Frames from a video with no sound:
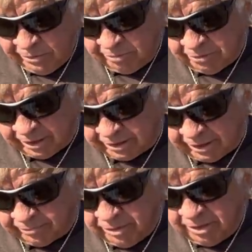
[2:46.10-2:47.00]
But
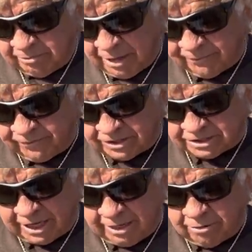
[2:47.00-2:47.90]
uh, my fish
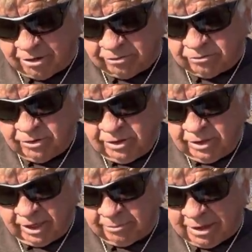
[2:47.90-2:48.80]
came on,
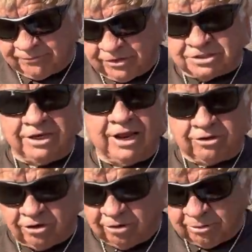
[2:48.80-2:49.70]
uh, my fish in that
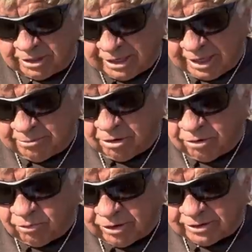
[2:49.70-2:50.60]
tournament came
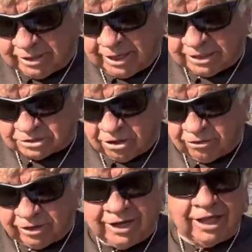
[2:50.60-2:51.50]
on what today is
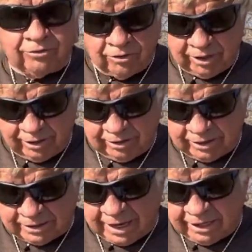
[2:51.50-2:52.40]
called a Ned rig, a
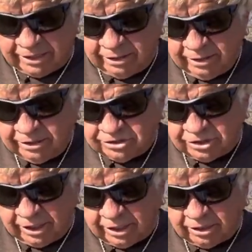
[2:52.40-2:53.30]
tiny
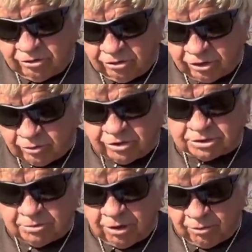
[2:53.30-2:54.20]
jig and hook with a
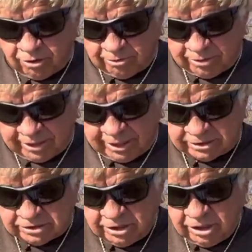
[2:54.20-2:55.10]
small worm
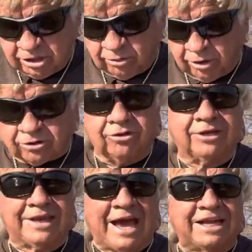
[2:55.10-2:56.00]
attached. You want to
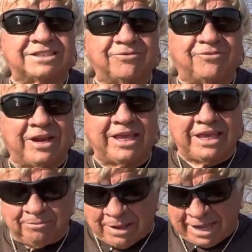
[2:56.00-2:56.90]
entice a
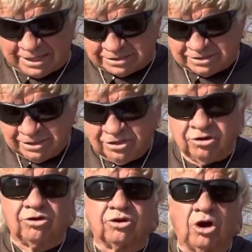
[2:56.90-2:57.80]
finicky bass,
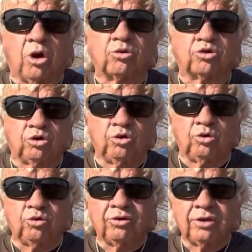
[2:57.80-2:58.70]
your
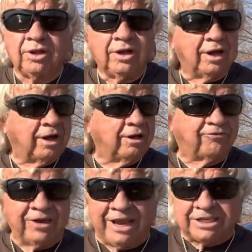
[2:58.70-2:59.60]
go-to uh,
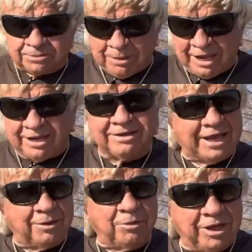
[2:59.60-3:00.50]
finesse bait,
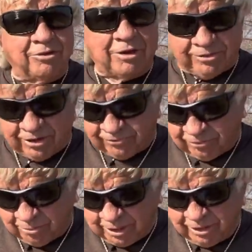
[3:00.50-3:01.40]
that'll be it right there for
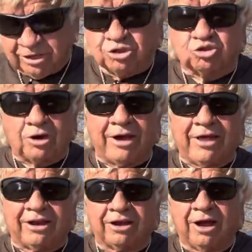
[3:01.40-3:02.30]
me. Try
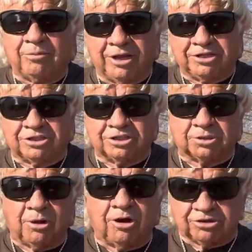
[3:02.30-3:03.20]
that combination, a
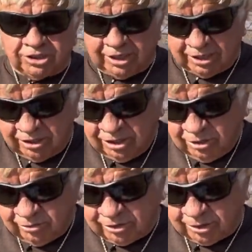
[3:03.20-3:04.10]
small jig
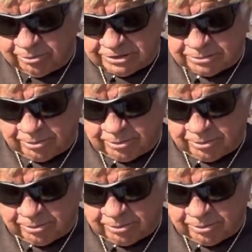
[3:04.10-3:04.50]
with a little piece of